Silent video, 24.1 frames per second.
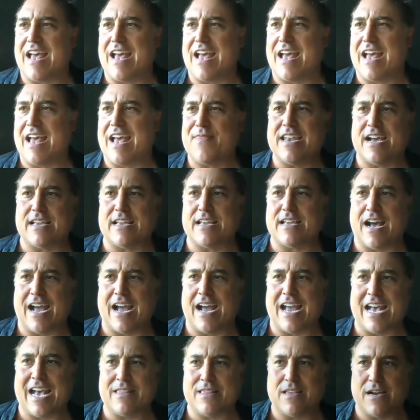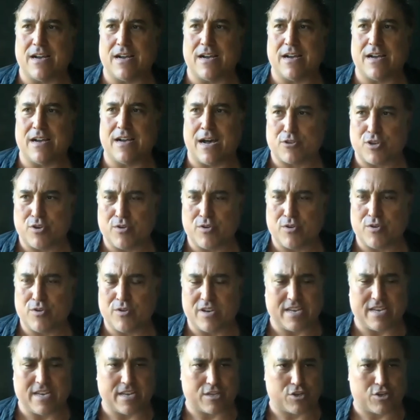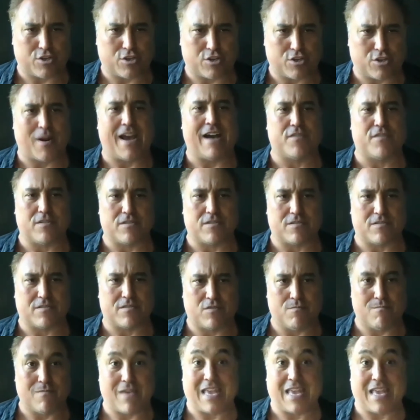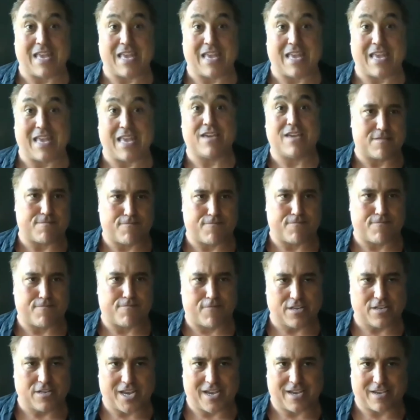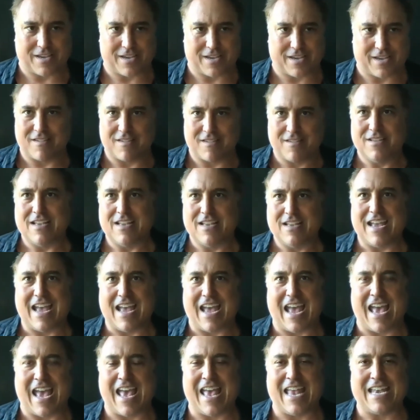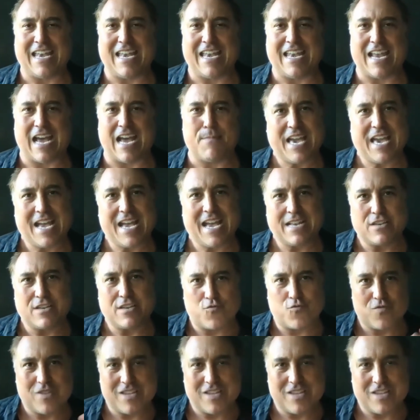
And then I, I had the opportunity to travel to many of these projects. And I began